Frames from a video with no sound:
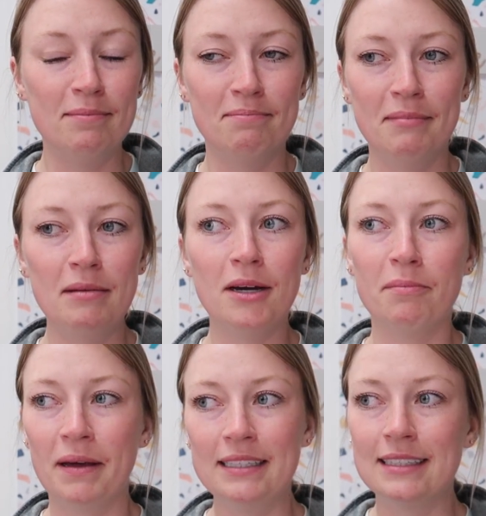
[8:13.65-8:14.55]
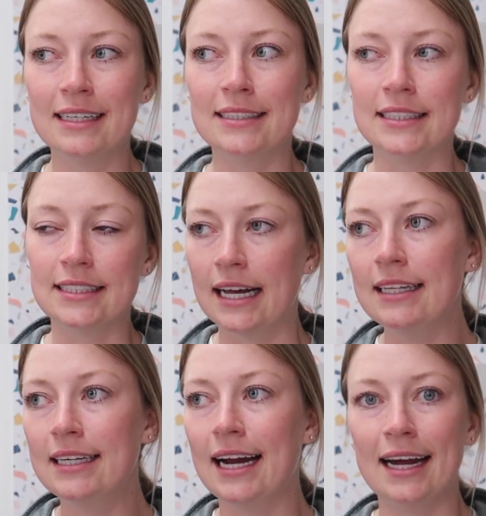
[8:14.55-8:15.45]
Maybe I'll paint it and sell
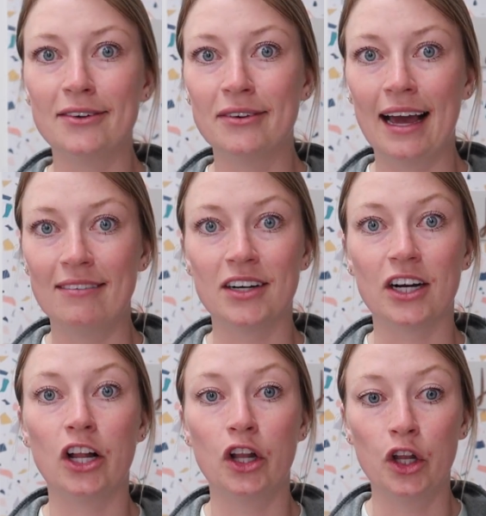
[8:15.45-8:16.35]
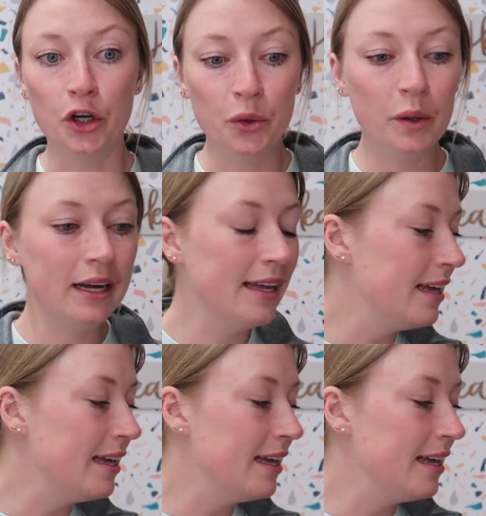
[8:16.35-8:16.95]
it. I don't have a clue,